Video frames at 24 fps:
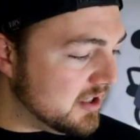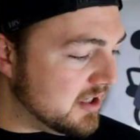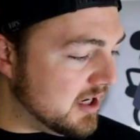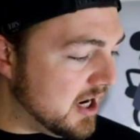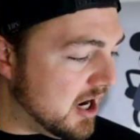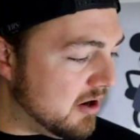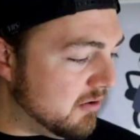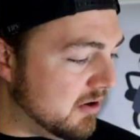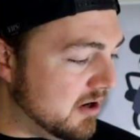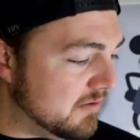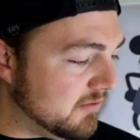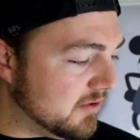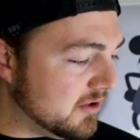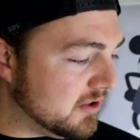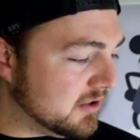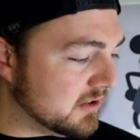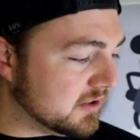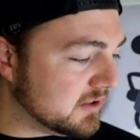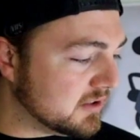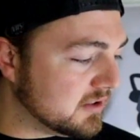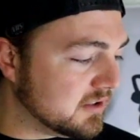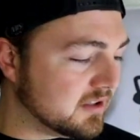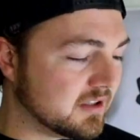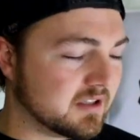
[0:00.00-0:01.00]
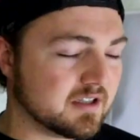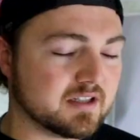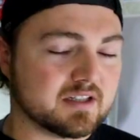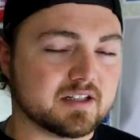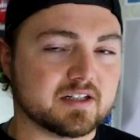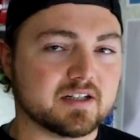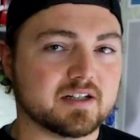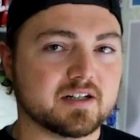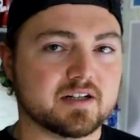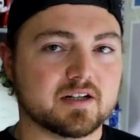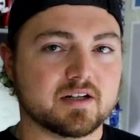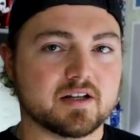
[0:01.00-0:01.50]
However,
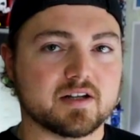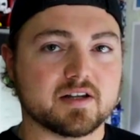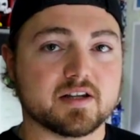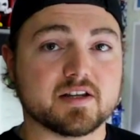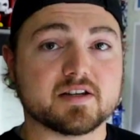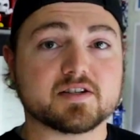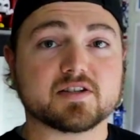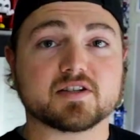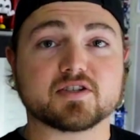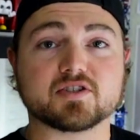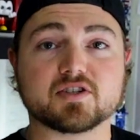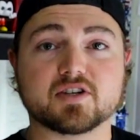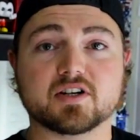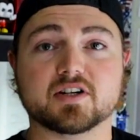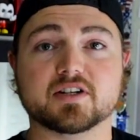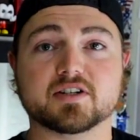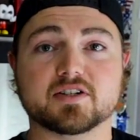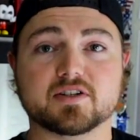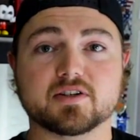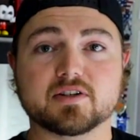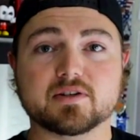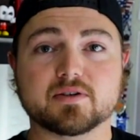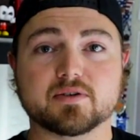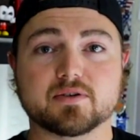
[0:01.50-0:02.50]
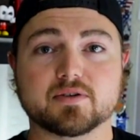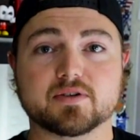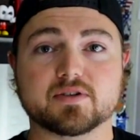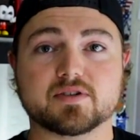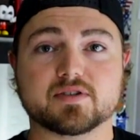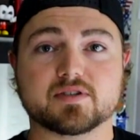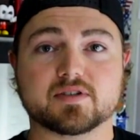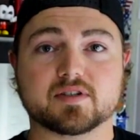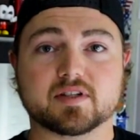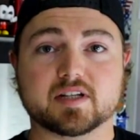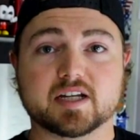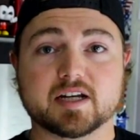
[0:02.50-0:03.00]
this is good
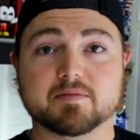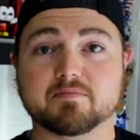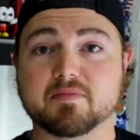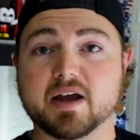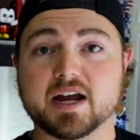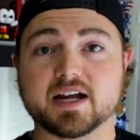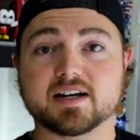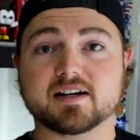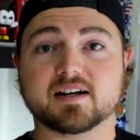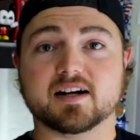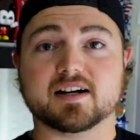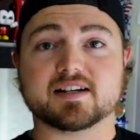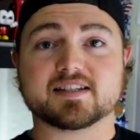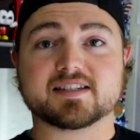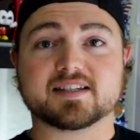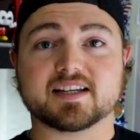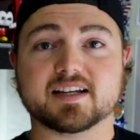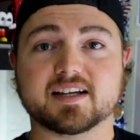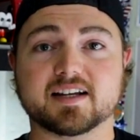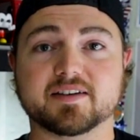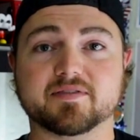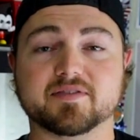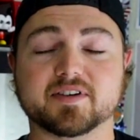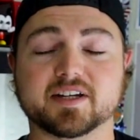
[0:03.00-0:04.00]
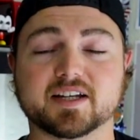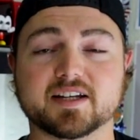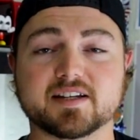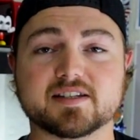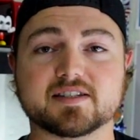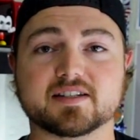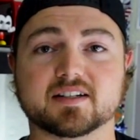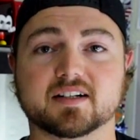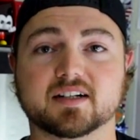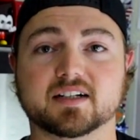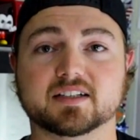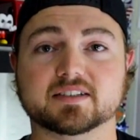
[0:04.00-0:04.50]
news. It may not save
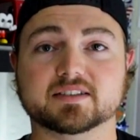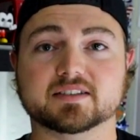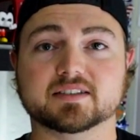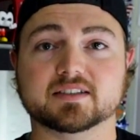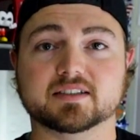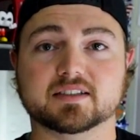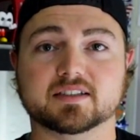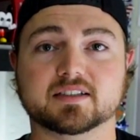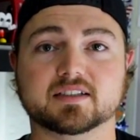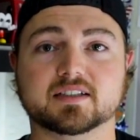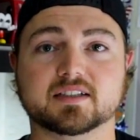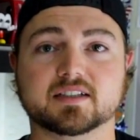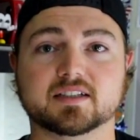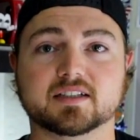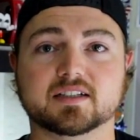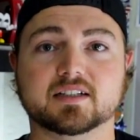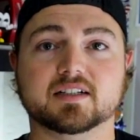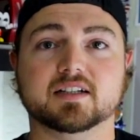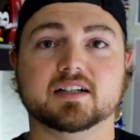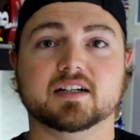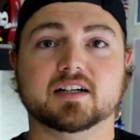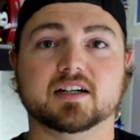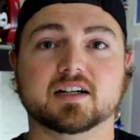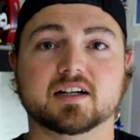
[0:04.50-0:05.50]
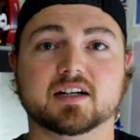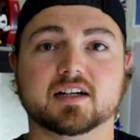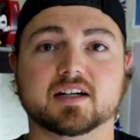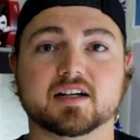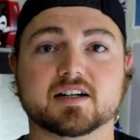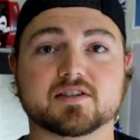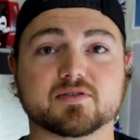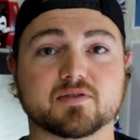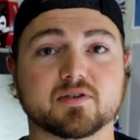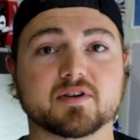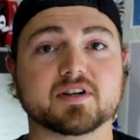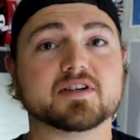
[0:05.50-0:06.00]
Nissan.
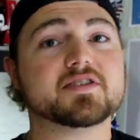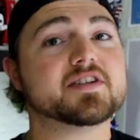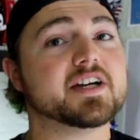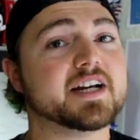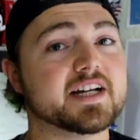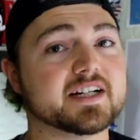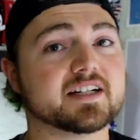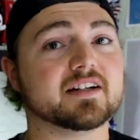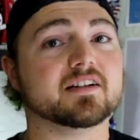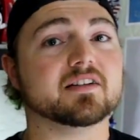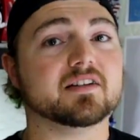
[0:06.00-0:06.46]
It's going to take a